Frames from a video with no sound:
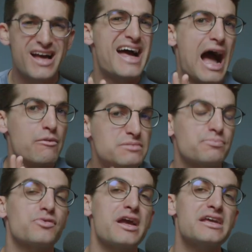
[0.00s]
I was
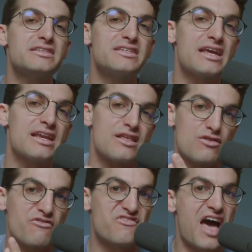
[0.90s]
praising the
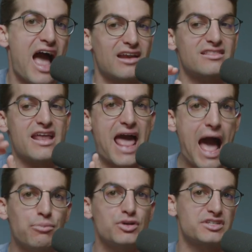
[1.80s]
fact that
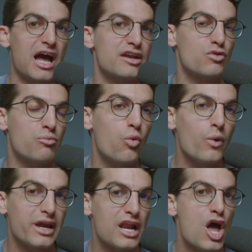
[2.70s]
Apple has gotten to a
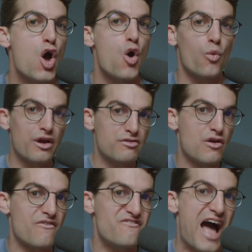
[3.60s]
point where
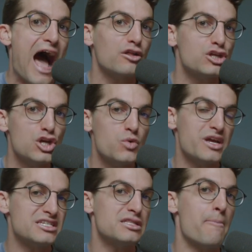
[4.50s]
their value
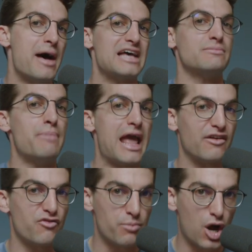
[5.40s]
is the best bang
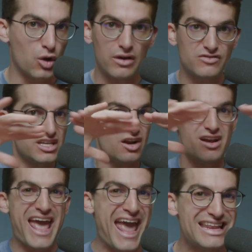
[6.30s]
for buck we've seen on
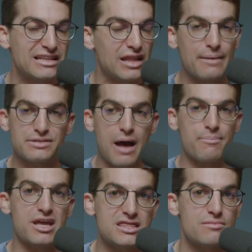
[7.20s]
any laptop
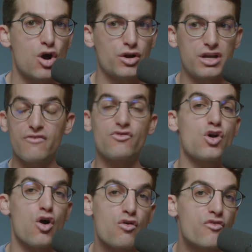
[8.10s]
in the market for
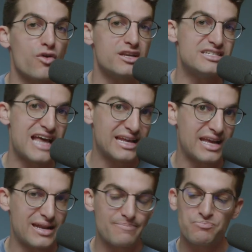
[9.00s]
over a
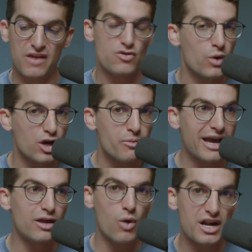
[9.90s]
decade. If you want to go
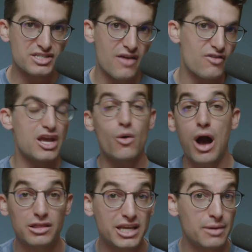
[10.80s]
back and watch that video,
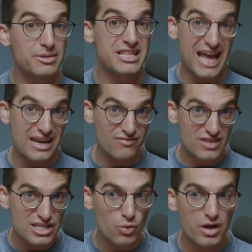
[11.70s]
I'll link it up at the end of
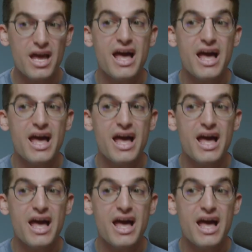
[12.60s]
this one.